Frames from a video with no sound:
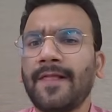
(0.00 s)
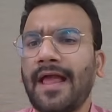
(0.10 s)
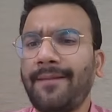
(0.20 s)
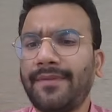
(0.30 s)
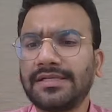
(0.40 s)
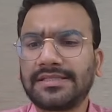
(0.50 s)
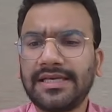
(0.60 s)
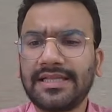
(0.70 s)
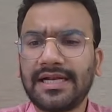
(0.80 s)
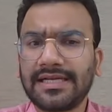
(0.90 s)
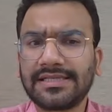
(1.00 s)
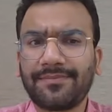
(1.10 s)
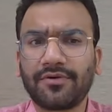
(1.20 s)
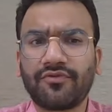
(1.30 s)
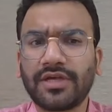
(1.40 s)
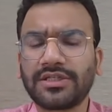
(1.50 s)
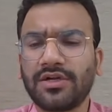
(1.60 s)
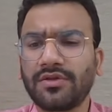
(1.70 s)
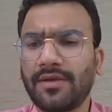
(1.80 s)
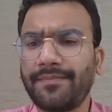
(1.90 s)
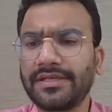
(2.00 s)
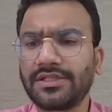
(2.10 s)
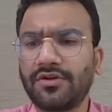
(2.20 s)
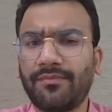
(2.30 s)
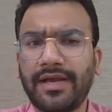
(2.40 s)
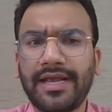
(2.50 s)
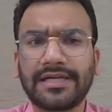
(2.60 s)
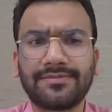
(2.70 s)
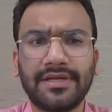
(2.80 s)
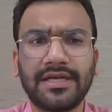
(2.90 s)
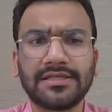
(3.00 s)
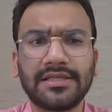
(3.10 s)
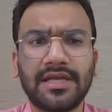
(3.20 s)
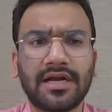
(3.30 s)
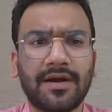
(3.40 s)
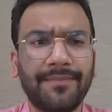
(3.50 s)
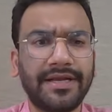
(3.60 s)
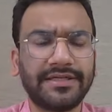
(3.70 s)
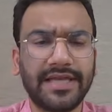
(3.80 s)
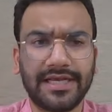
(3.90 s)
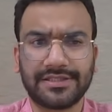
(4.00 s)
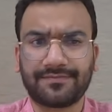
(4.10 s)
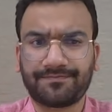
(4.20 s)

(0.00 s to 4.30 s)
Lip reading: I must say that as a professional, on the basis of my experience in the coming days,